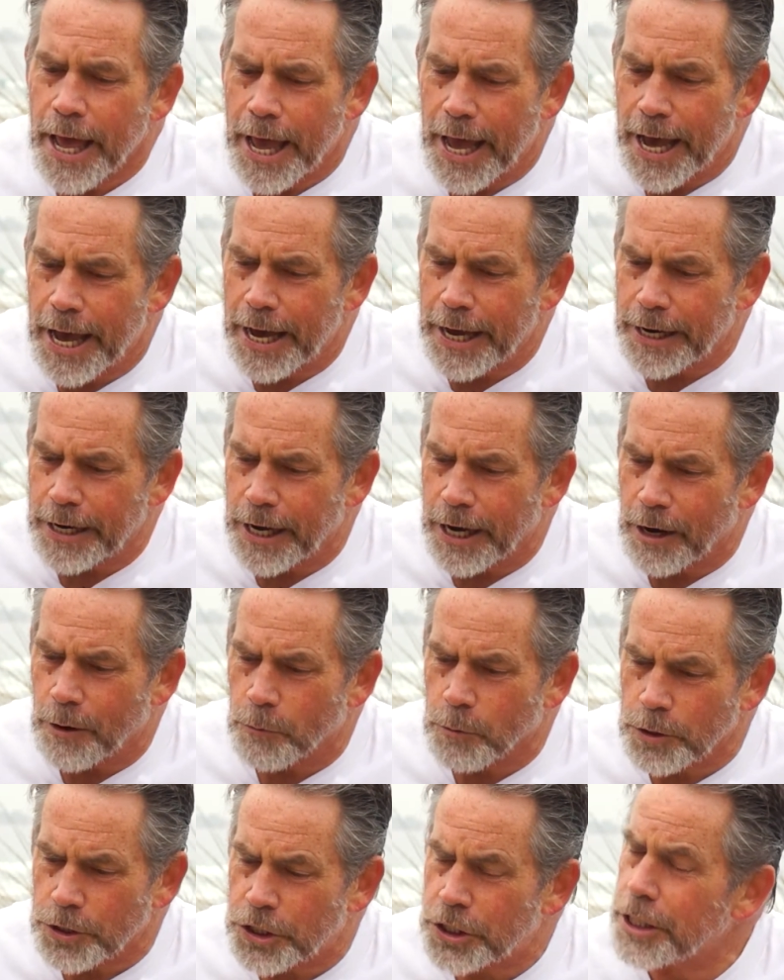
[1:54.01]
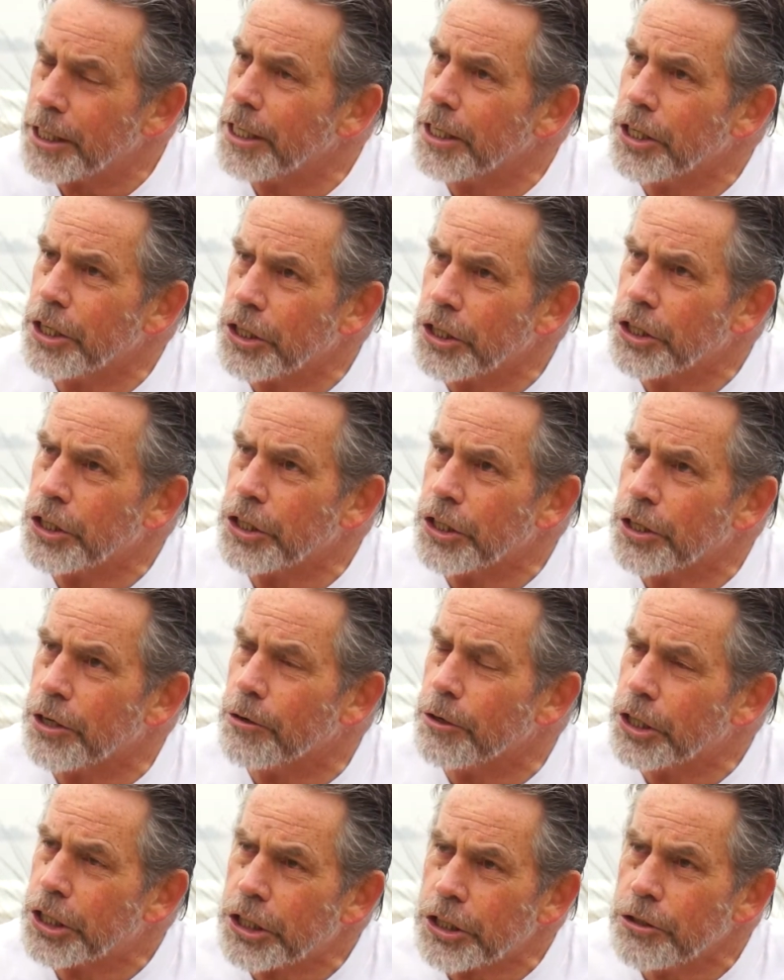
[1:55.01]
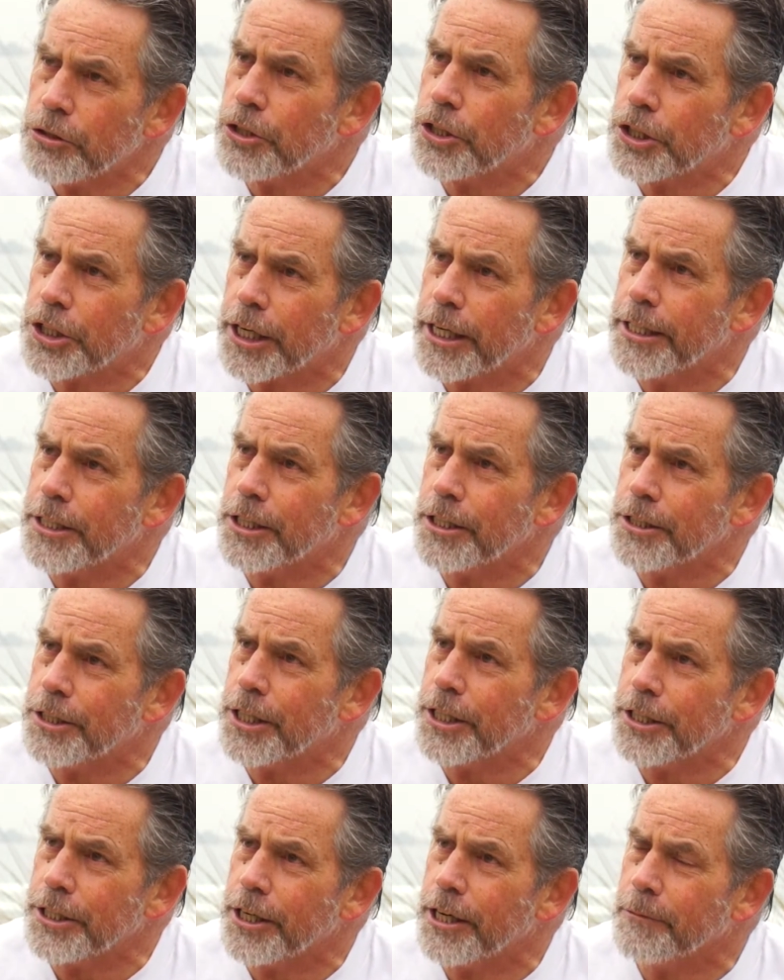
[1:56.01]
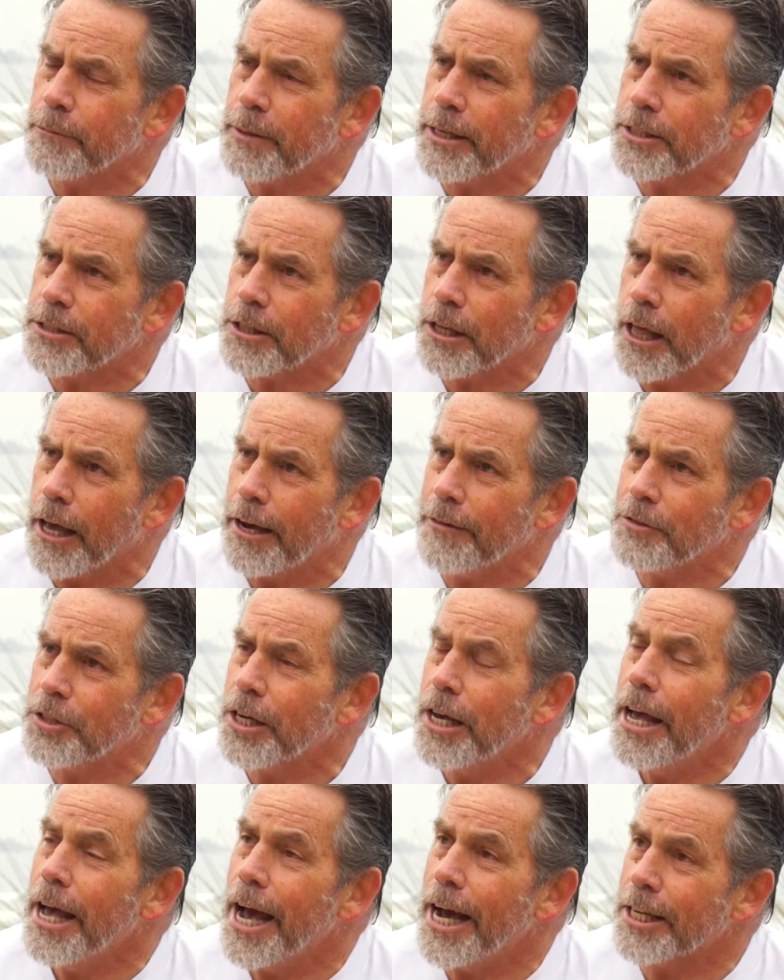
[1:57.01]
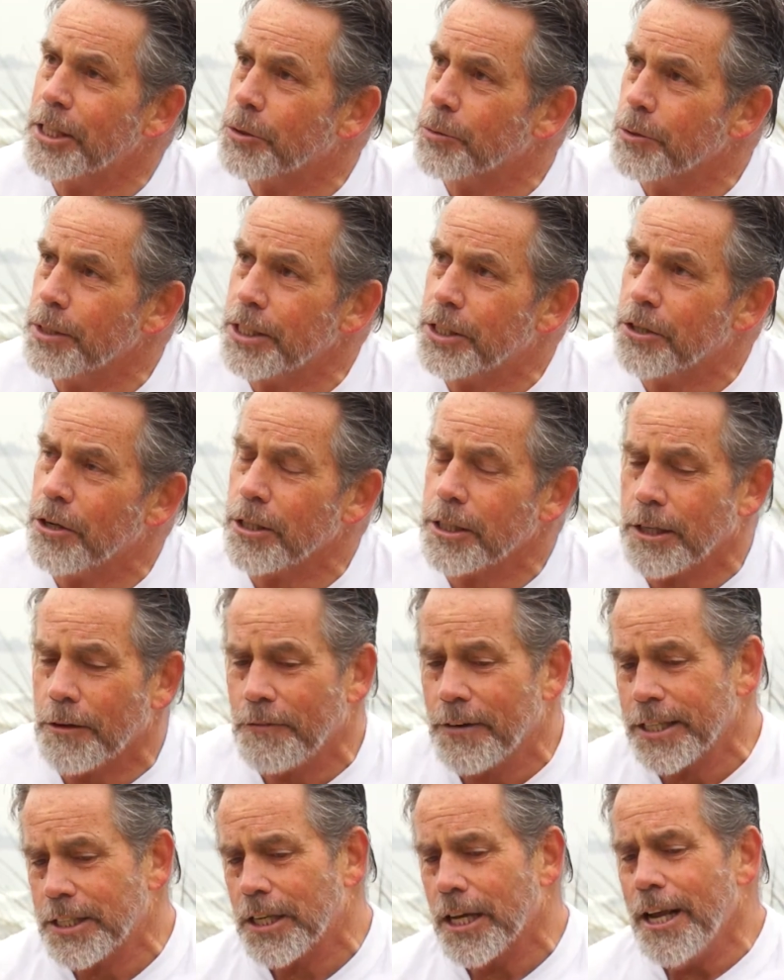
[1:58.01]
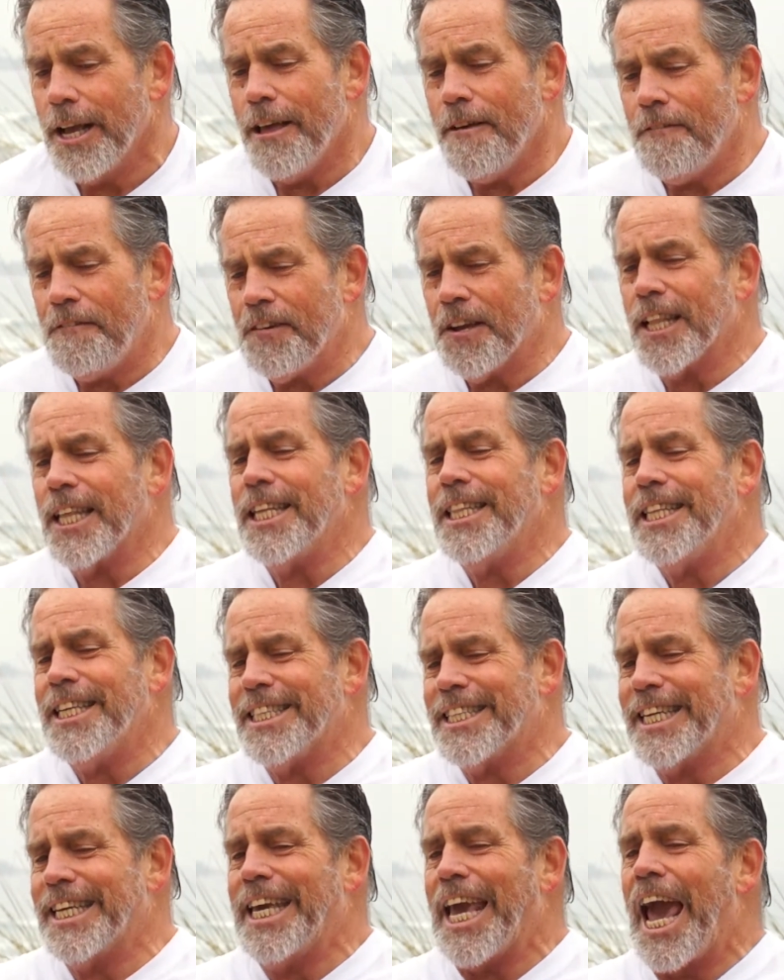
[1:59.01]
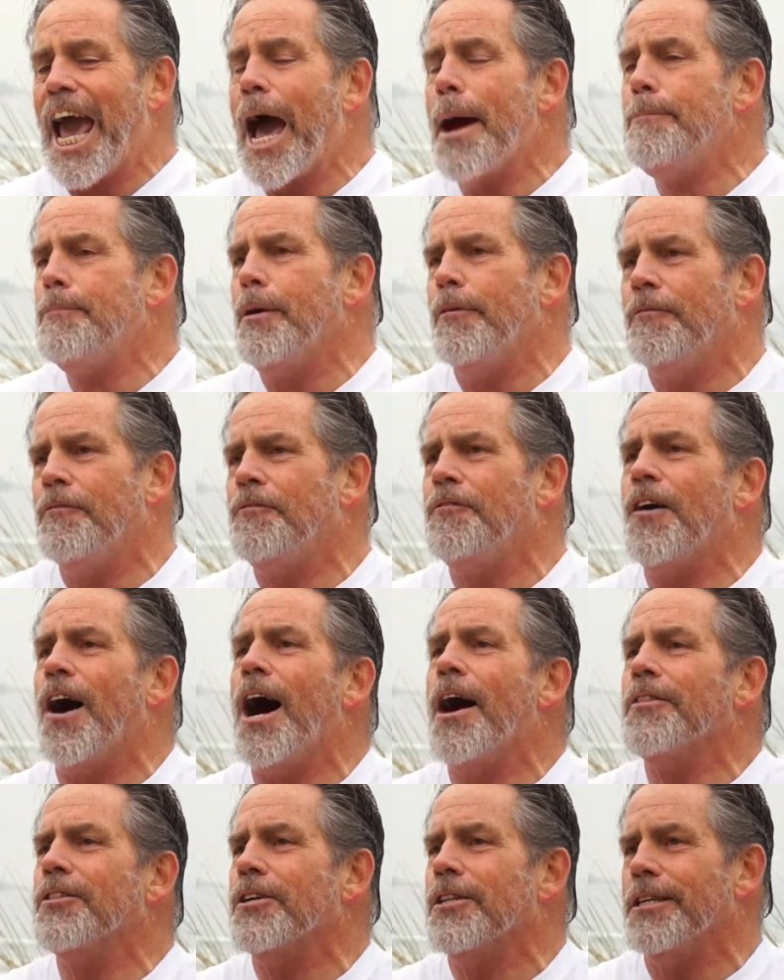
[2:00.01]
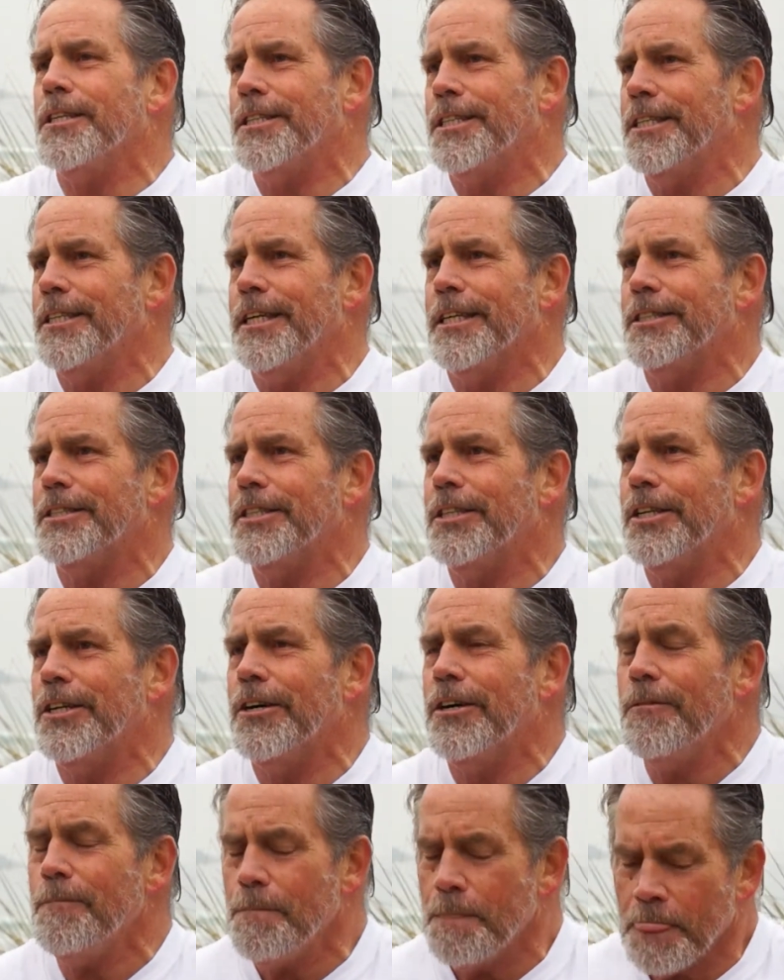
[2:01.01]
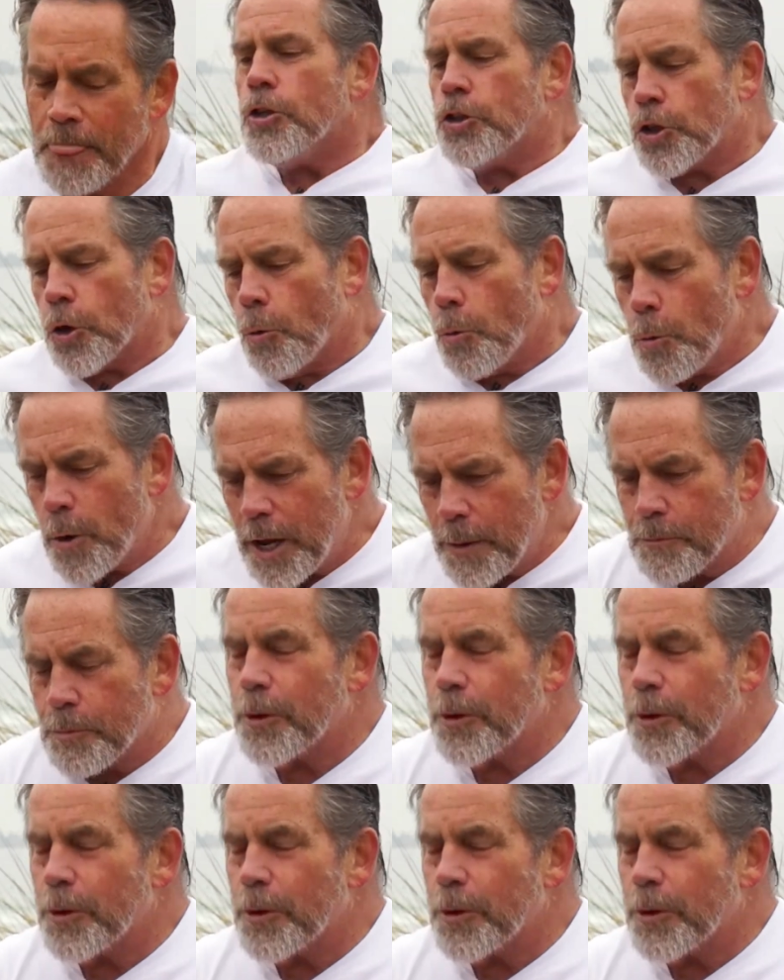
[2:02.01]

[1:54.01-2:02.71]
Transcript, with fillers: and uh, we're seeing you know huge changes in young men's lives as a result of us filling this gap of fatherlessness. You know, so we